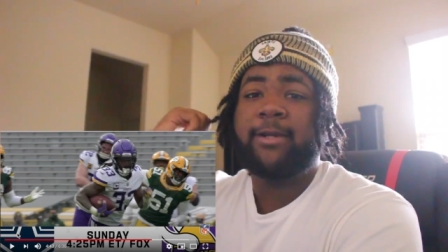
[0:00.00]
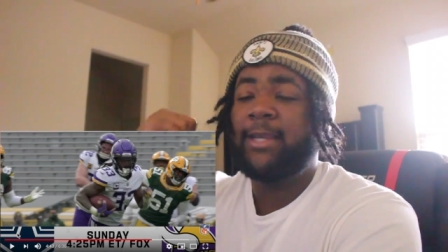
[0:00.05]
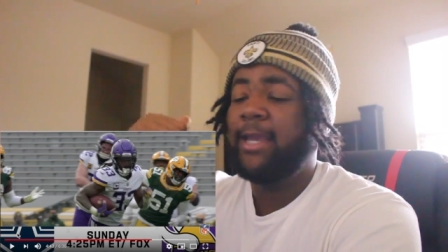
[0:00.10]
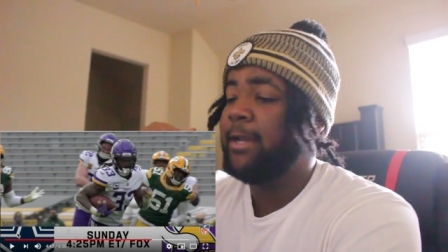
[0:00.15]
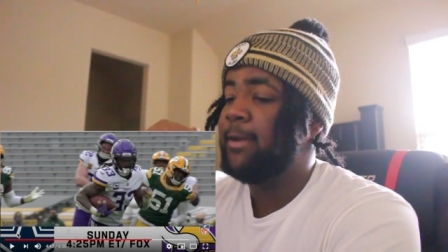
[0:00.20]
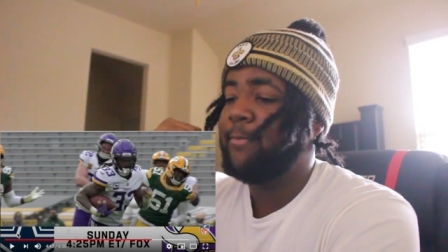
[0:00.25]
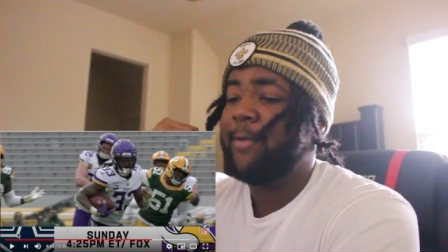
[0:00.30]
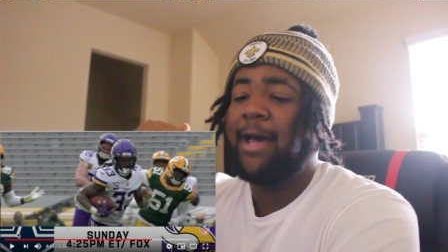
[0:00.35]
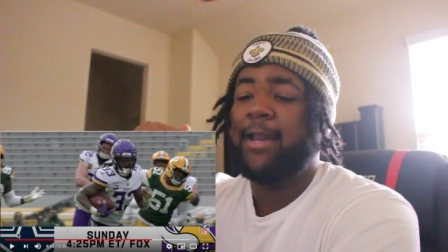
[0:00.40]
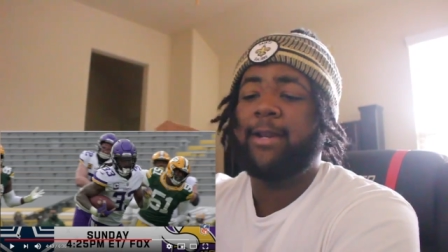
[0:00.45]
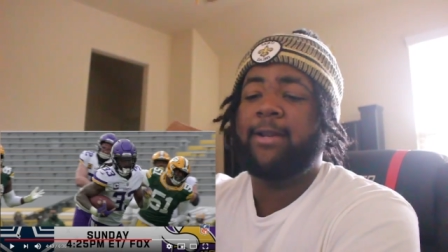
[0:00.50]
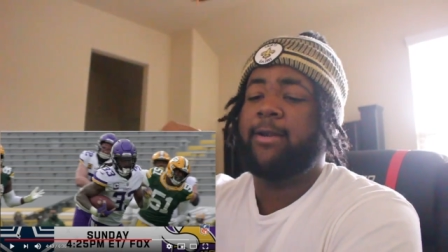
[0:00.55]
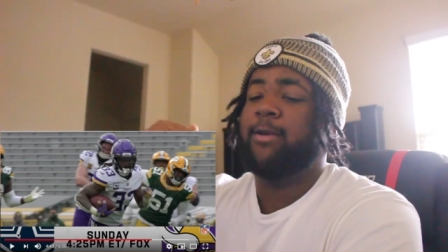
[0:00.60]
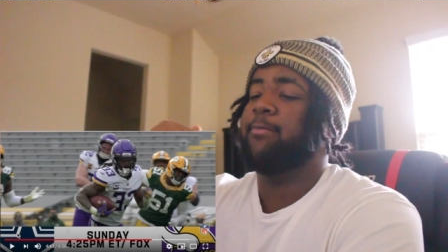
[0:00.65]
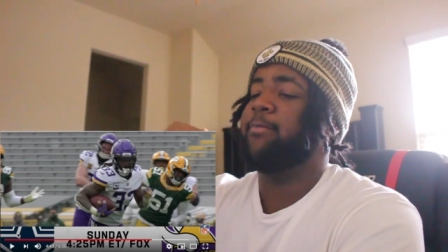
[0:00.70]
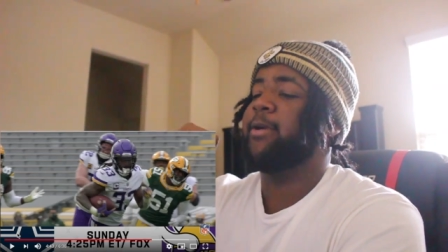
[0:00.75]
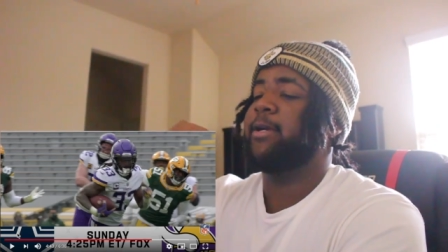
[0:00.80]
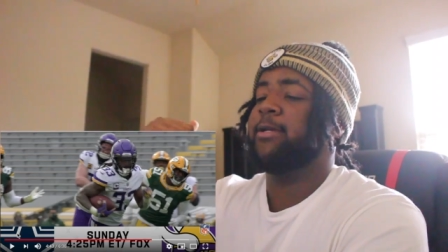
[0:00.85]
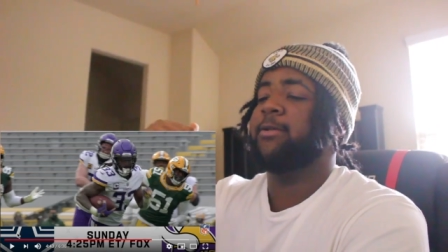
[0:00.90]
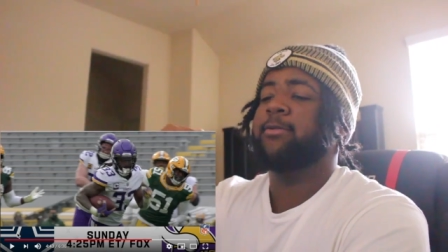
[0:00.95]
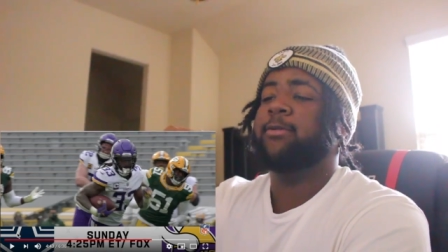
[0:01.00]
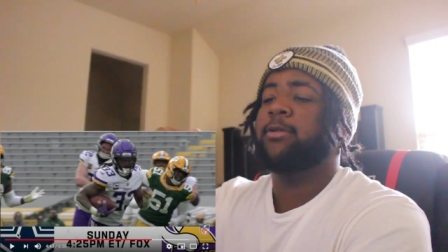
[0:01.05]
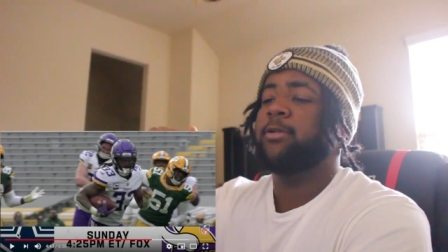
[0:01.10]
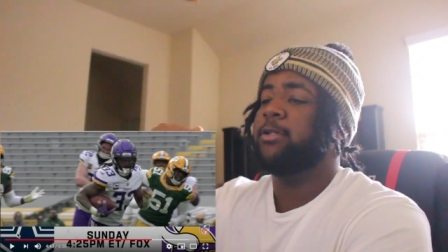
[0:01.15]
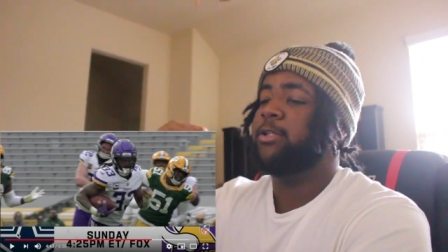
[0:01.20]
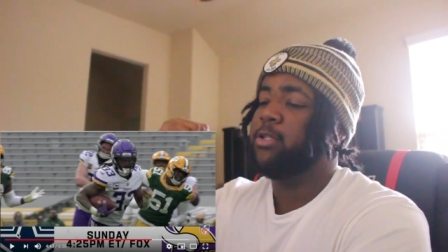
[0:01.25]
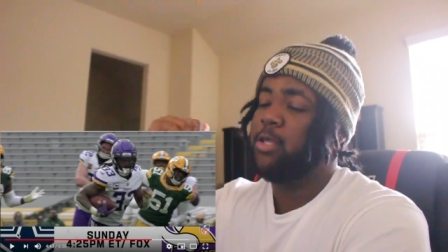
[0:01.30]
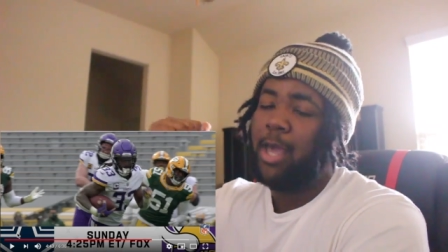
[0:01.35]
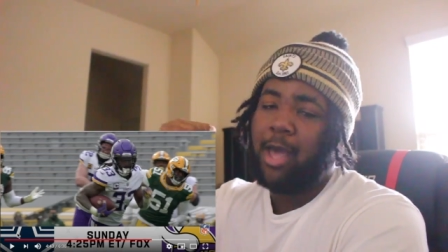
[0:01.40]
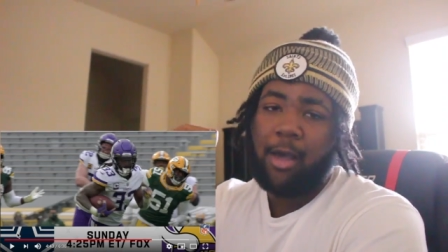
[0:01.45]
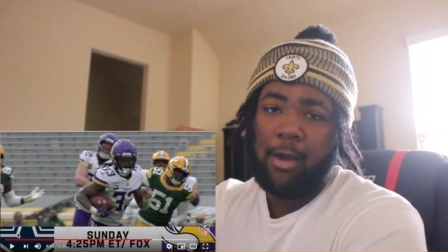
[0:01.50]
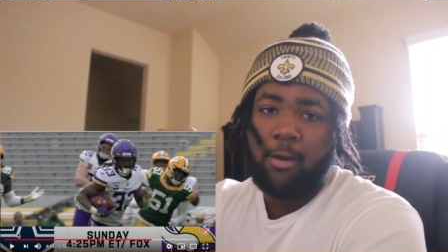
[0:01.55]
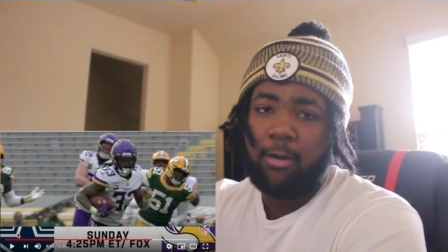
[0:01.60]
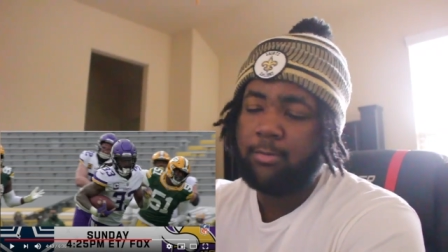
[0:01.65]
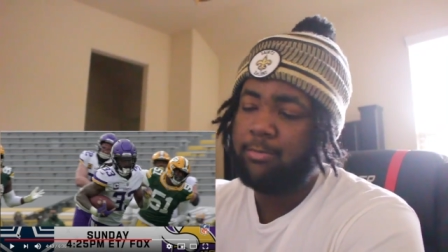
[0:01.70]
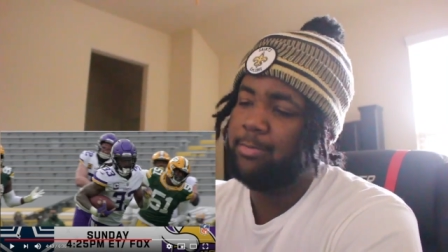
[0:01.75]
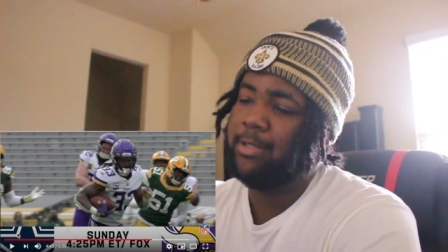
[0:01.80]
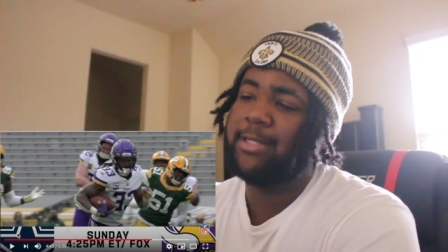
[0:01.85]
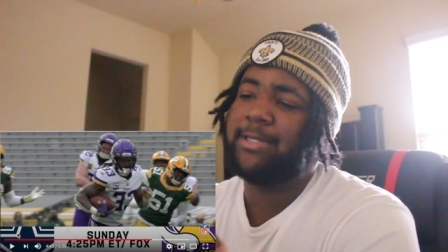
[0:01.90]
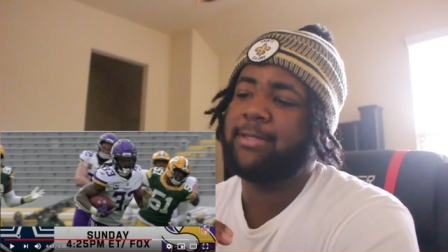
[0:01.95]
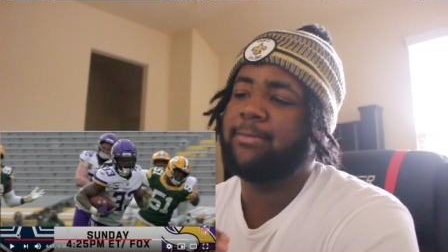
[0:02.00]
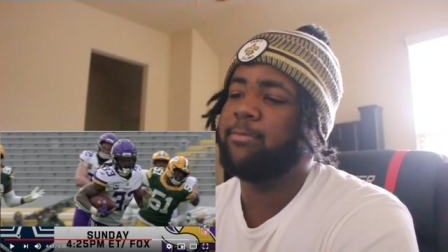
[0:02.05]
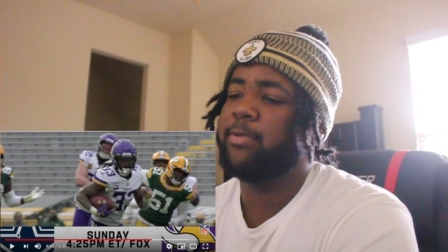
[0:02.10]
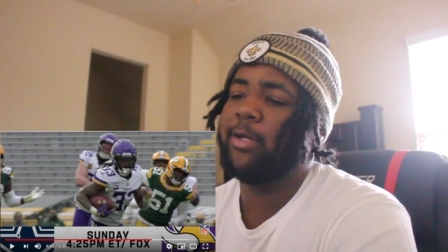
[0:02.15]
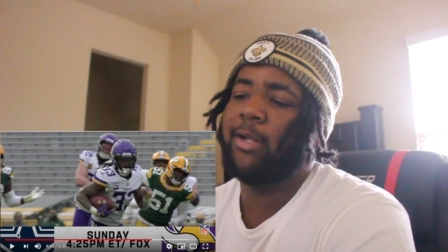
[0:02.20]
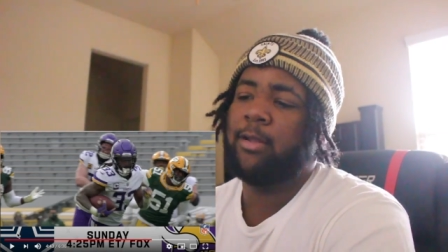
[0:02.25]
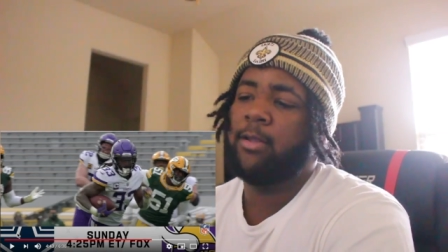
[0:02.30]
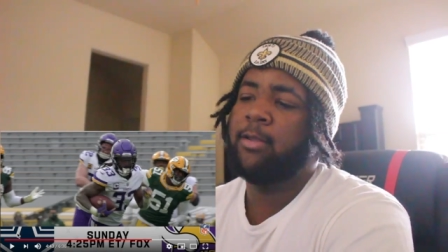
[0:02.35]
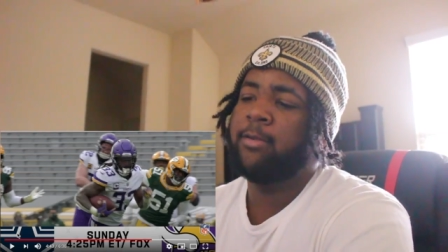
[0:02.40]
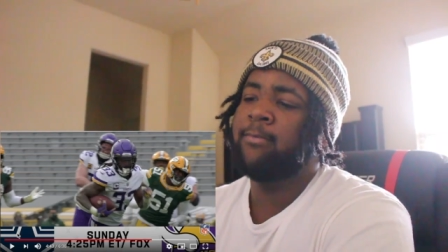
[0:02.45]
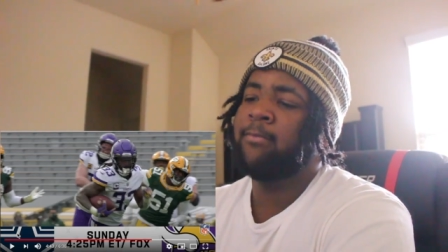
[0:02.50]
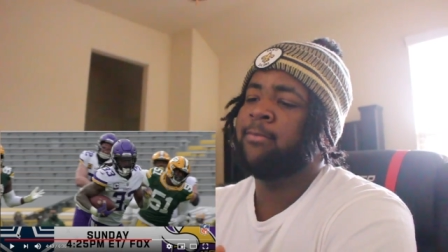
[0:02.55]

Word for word: Get him out of there, bro. Y'all, listen, bro.